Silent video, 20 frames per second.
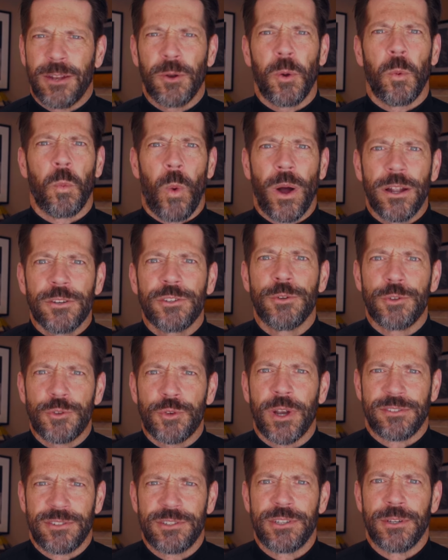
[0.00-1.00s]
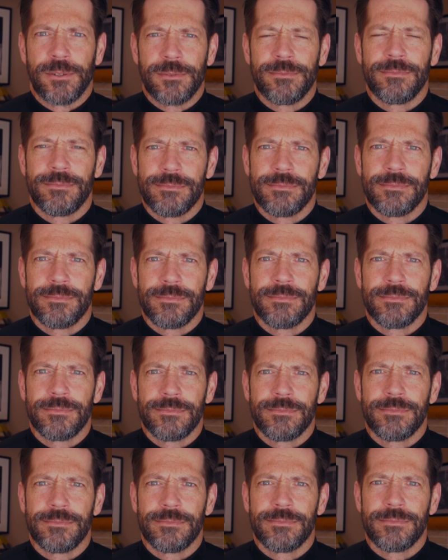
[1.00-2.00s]
I don't want to trust you.
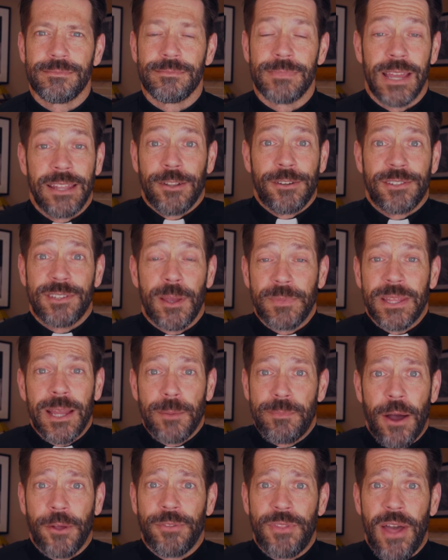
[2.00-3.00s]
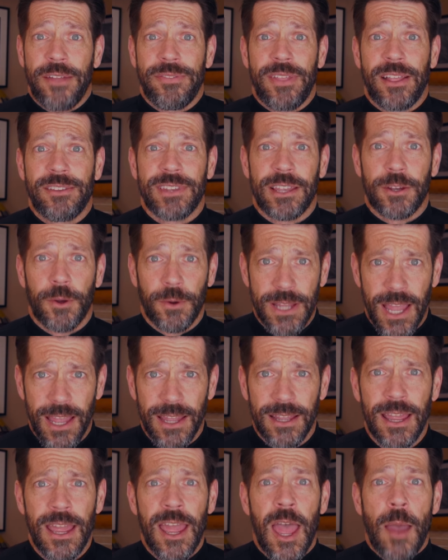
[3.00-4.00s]
And there's something about that that's like,
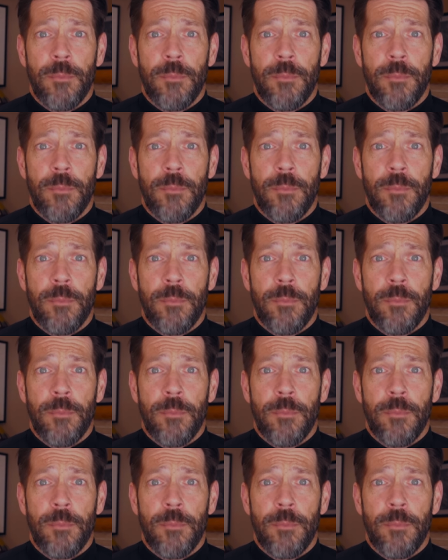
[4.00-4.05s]
okay,